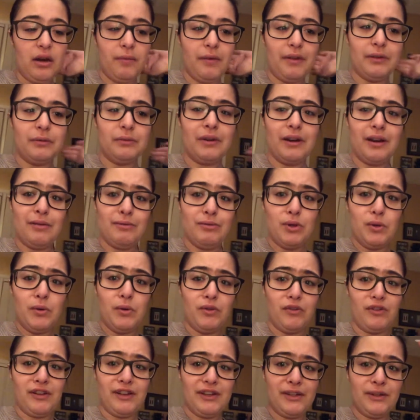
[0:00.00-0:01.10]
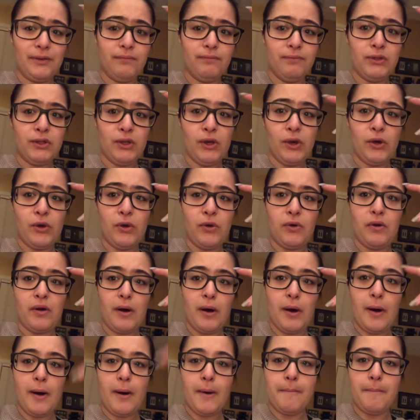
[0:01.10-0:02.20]
that's what I'm doing right now. So
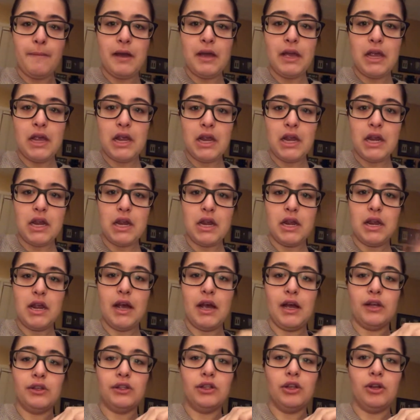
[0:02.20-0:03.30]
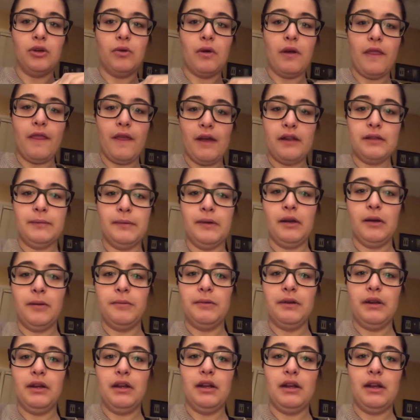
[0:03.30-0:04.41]
so that's my
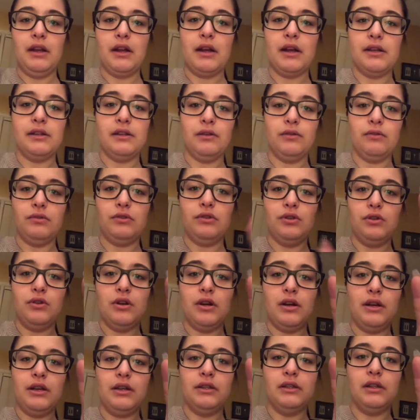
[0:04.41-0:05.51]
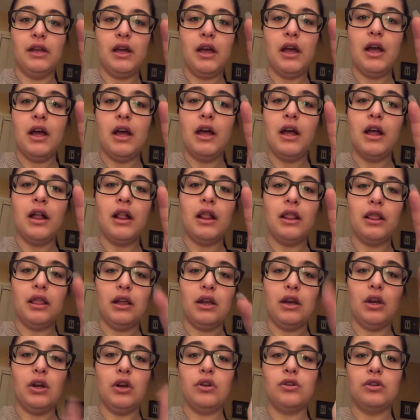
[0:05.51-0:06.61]
update, and I guess I'll see you guys
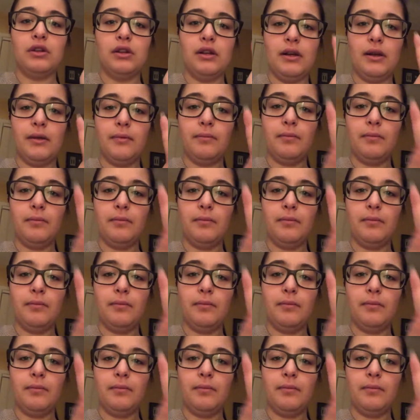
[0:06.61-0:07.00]
later. So yeah,